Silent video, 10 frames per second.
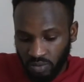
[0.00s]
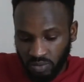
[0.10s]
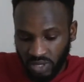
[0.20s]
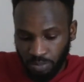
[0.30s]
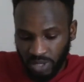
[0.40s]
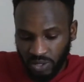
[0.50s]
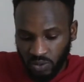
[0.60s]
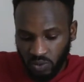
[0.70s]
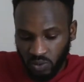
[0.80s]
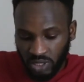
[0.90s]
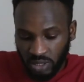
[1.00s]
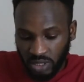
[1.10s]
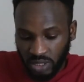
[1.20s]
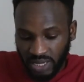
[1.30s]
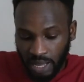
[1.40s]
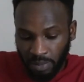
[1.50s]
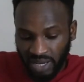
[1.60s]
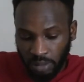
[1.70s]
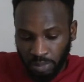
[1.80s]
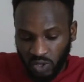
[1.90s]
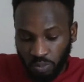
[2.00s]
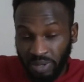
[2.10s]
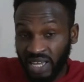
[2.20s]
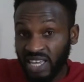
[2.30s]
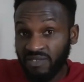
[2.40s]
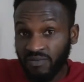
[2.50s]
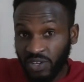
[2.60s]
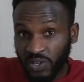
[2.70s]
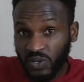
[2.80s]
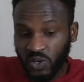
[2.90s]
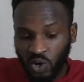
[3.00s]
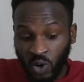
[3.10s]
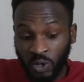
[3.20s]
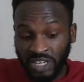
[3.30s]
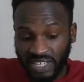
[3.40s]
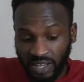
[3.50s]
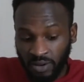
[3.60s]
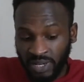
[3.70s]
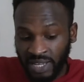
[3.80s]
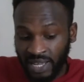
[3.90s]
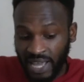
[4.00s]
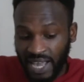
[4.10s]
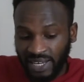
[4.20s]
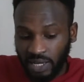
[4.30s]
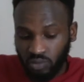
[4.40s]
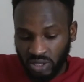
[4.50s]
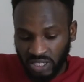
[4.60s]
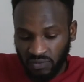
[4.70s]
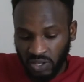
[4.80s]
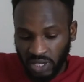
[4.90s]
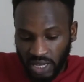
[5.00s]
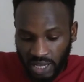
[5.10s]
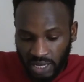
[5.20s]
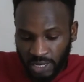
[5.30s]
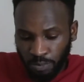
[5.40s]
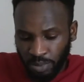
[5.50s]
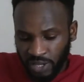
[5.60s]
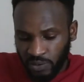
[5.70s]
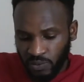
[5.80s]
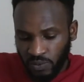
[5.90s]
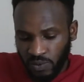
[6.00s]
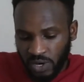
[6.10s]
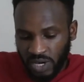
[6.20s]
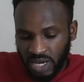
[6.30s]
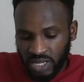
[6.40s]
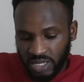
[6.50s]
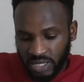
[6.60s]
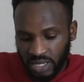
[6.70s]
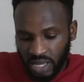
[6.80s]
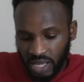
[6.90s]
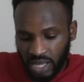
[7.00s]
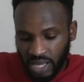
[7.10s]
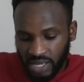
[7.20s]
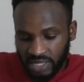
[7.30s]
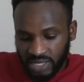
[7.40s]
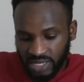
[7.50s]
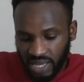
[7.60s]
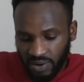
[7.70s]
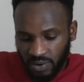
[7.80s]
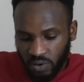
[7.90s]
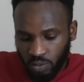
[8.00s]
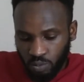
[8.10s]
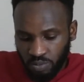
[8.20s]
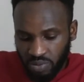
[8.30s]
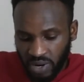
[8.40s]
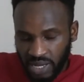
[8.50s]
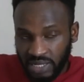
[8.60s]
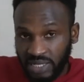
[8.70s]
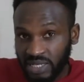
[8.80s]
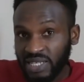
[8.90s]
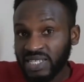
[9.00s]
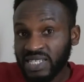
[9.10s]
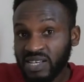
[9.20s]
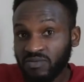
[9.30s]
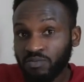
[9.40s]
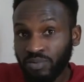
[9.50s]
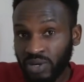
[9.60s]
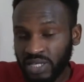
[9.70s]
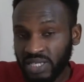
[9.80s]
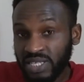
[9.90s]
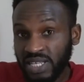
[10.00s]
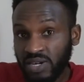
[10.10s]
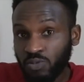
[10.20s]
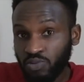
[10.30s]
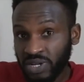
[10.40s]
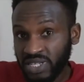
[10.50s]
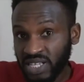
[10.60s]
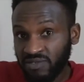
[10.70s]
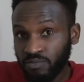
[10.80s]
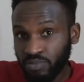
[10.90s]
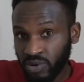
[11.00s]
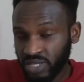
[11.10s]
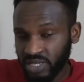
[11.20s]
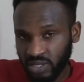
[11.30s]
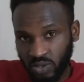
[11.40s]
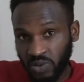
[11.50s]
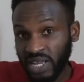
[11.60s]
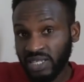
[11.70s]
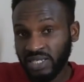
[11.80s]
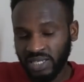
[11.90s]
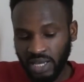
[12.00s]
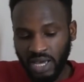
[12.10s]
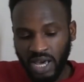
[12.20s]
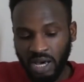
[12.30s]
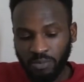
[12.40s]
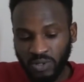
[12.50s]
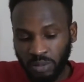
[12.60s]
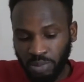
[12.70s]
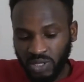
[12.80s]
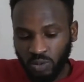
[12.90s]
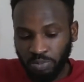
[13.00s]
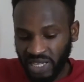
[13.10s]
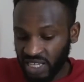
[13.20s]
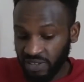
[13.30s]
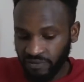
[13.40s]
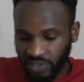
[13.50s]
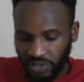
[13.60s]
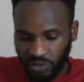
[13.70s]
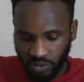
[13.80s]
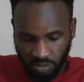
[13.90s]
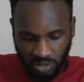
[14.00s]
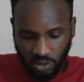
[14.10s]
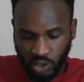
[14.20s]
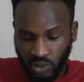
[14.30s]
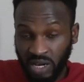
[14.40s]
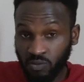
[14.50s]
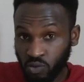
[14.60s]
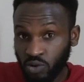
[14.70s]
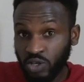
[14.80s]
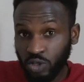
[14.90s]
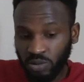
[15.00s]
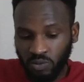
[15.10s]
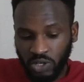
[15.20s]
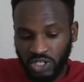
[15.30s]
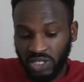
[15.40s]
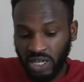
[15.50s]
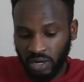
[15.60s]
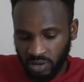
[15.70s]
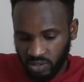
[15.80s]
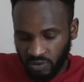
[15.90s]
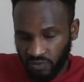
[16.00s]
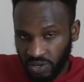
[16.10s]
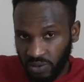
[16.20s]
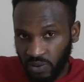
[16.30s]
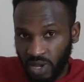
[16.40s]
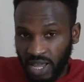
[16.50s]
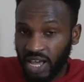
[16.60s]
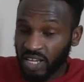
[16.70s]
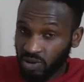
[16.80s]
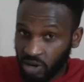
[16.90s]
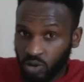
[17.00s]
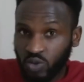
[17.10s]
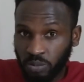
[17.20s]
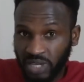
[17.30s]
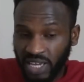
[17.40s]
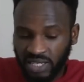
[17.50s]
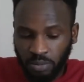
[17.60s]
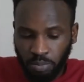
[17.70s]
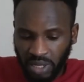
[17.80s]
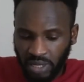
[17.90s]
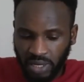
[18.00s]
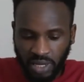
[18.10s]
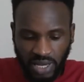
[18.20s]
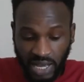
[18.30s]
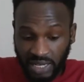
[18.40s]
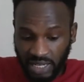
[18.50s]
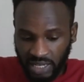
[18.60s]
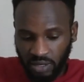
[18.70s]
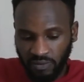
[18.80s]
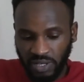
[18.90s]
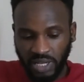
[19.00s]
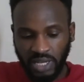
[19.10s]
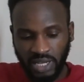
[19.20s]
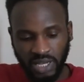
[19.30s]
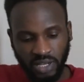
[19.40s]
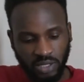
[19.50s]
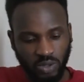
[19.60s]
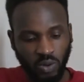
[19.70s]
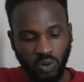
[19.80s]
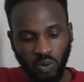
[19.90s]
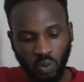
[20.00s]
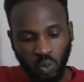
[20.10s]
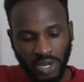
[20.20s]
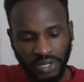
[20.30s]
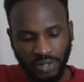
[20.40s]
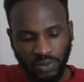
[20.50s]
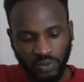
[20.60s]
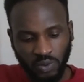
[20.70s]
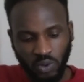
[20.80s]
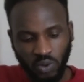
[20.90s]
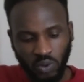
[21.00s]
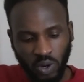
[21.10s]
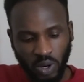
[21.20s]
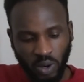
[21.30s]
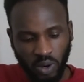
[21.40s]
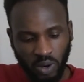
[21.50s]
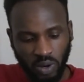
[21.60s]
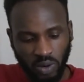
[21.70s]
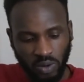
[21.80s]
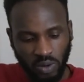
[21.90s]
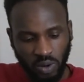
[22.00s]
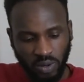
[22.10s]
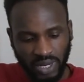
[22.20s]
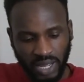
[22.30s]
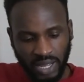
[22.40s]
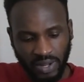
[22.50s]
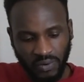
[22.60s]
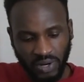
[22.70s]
They pay you the amount they pay you per a video on Hideout TV. They pay you 0.7 points. So that is how much they pay you per a video, because you are going to be watching a lot of video and you are going to be getting paid at the end of the day. So when you go under